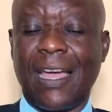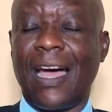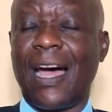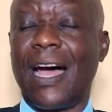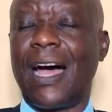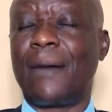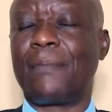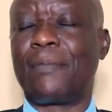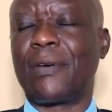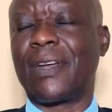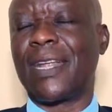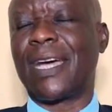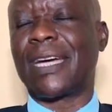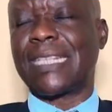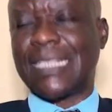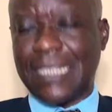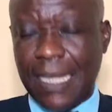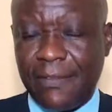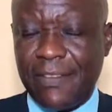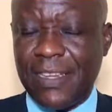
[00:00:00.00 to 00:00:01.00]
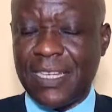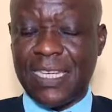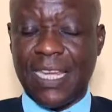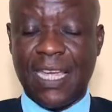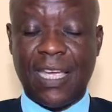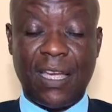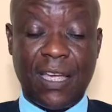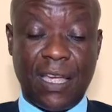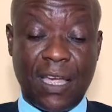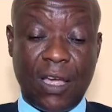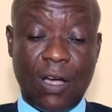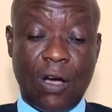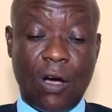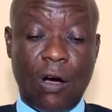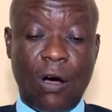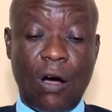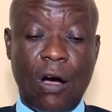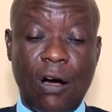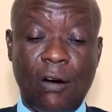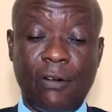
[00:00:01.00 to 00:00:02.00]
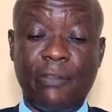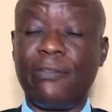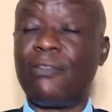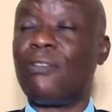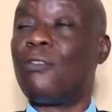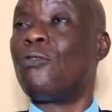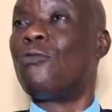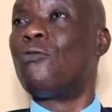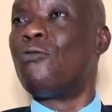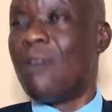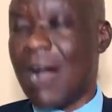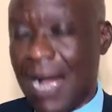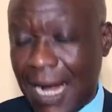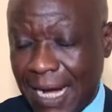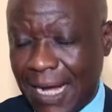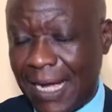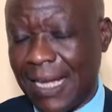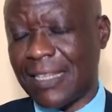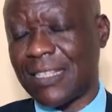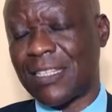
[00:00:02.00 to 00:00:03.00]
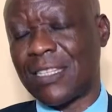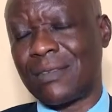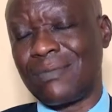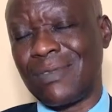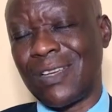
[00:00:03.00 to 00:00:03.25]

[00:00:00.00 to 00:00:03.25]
productivity of workers.